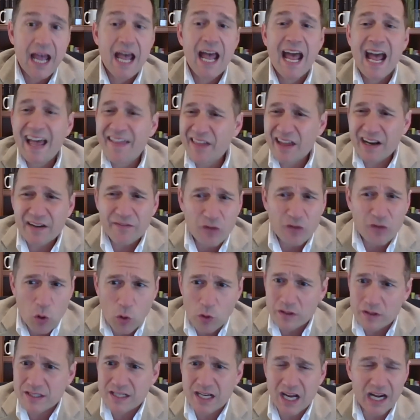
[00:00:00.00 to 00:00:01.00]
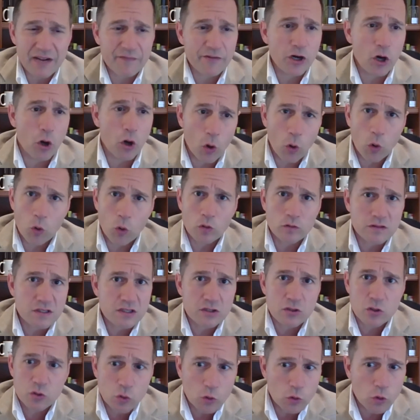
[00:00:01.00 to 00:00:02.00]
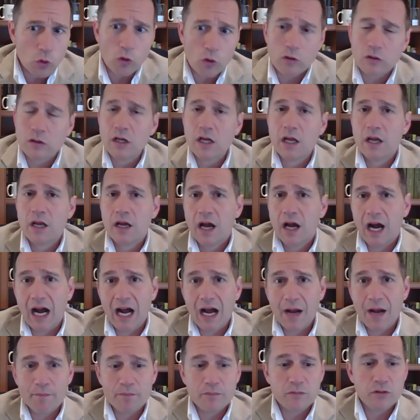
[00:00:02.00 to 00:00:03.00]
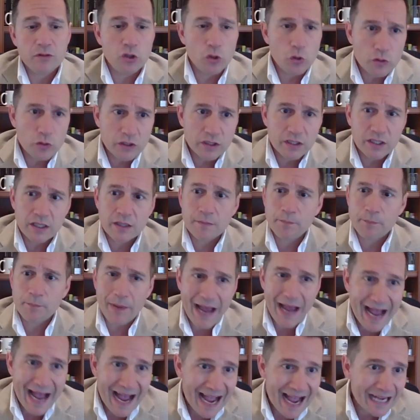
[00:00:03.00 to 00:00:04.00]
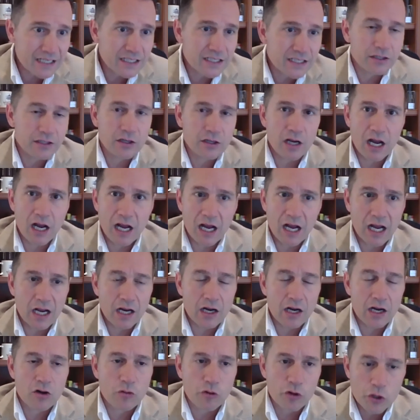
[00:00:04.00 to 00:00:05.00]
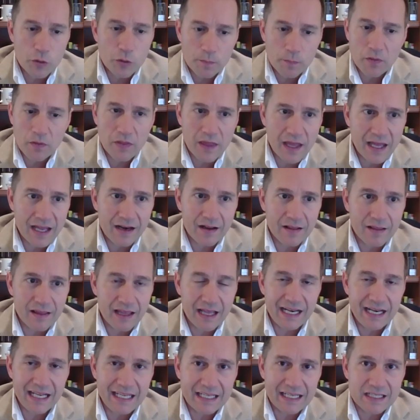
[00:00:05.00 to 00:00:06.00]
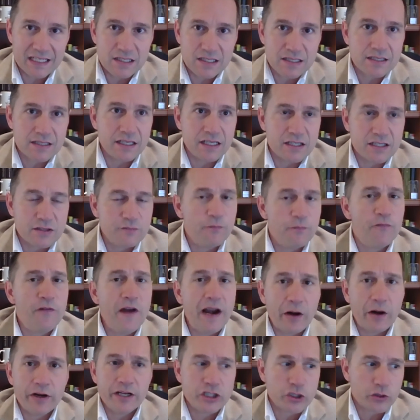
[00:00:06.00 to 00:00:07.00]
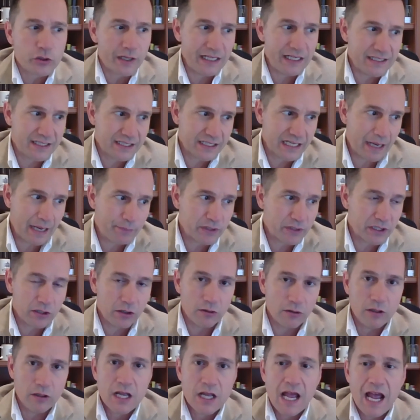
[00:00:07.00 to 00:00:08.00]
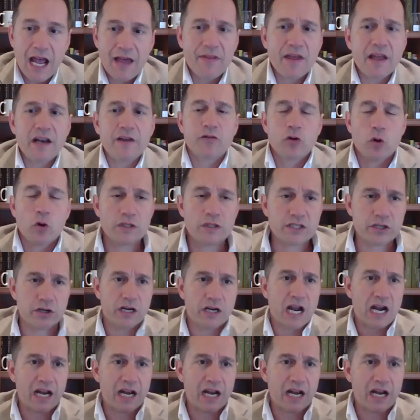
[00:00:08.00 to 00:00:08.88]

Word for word: And then of course, kind of an old school um, union backed uh, group that that is is very trade skeptical. And then of course they're kind of